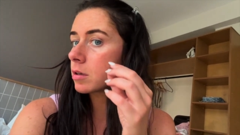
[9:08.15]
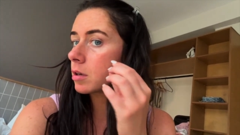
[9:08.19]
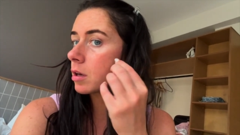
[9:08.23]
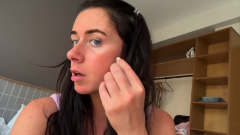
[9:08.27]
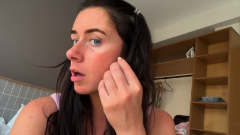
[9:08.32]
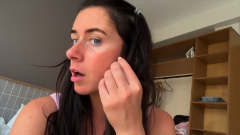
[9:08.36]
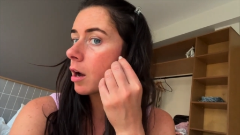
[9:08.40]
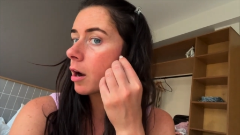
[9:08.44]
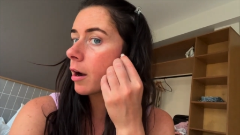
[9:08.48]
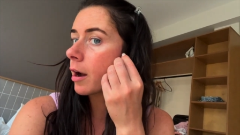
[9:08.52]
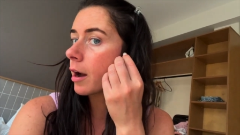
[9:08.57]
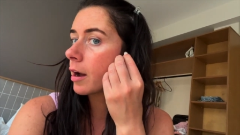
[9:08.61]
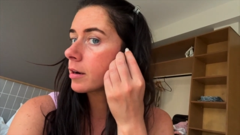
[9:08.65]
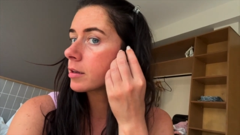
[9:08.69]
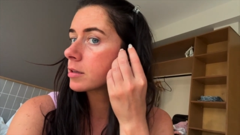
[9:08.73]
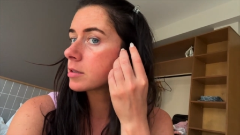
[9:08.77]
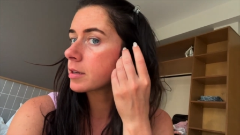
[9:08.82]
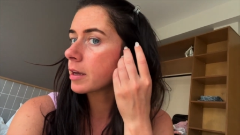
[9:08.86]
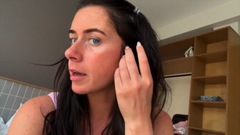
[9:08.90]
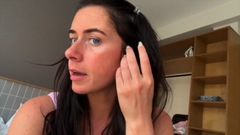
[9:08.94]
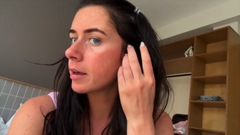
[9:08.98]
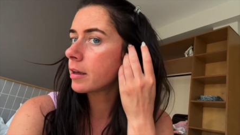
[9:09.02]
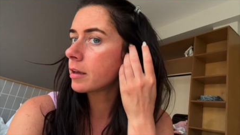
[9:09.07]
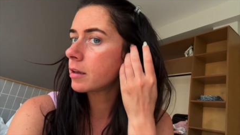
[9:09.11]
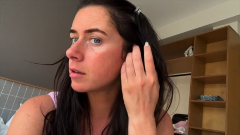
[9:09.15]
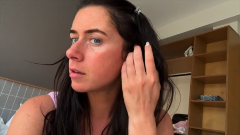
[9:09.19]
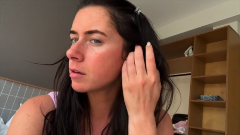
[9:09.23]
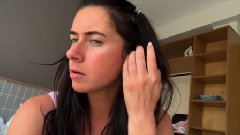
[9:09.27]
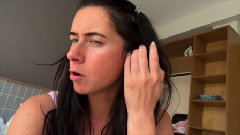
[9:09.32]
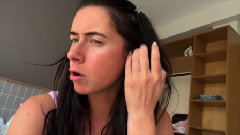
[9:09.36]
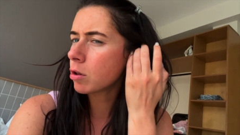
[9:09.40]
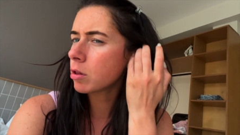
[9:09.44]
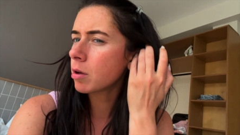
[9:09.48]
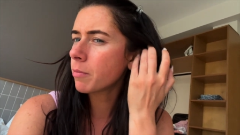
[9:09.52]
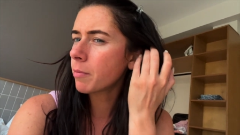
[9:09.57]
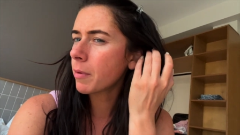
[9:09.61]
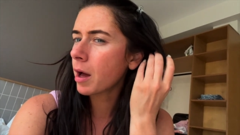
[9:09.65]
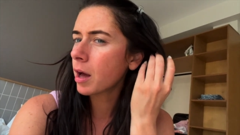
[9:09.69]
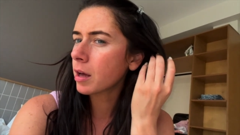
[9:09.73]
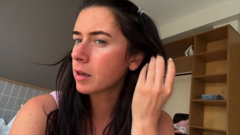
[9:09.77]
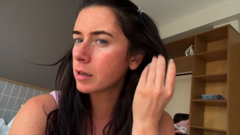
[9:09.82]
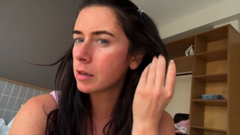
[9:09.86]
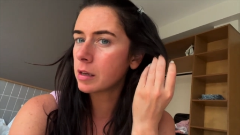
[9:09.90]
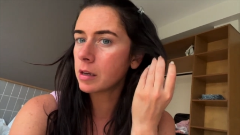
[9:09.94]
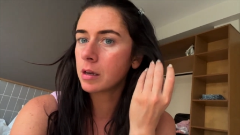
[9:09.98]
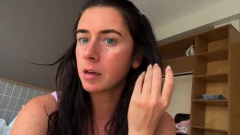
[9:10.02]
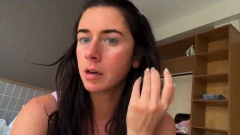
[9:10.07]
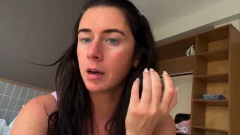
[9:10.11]
or how to say it,
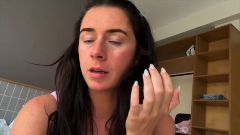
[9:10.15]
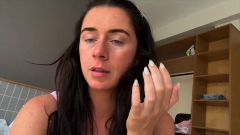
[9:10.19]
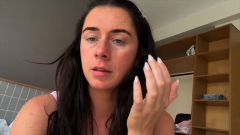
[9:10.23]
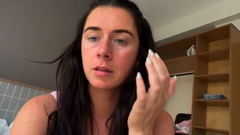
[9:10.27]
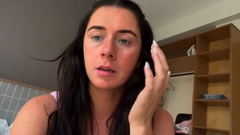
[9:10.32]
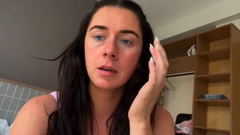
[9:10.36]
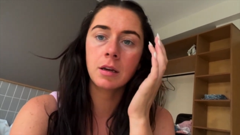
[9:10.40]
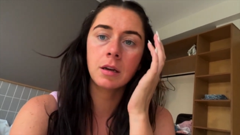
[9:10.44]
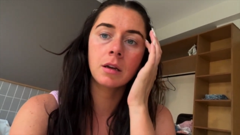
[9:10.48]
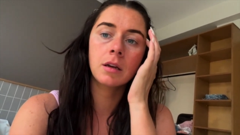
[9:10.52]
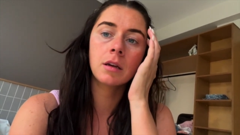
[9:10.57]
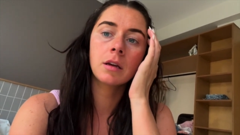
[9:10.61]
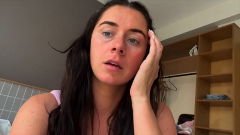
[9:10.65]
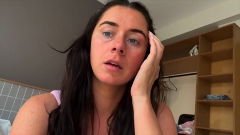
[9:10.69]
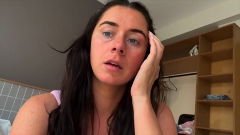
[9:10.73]
Kolomaki, I think.